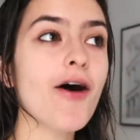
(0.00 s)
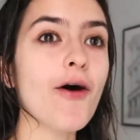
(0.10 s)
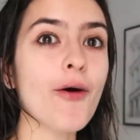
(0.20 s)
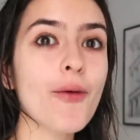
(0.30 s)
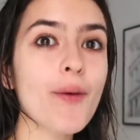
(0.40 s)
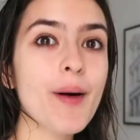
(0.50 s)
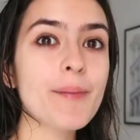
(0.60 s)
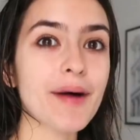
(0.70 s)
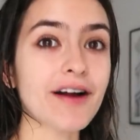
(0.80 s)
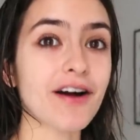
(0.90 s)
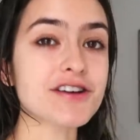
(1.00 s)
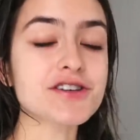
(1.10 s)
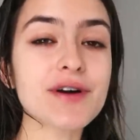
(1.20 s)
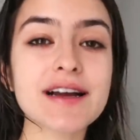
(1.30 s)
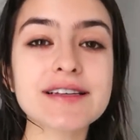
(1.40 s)
oh my gosh
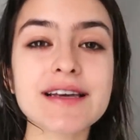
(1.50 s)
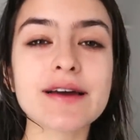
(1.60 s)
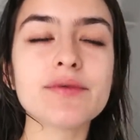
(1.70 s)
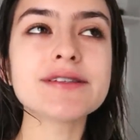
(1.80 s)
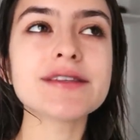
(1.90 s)
you guys it was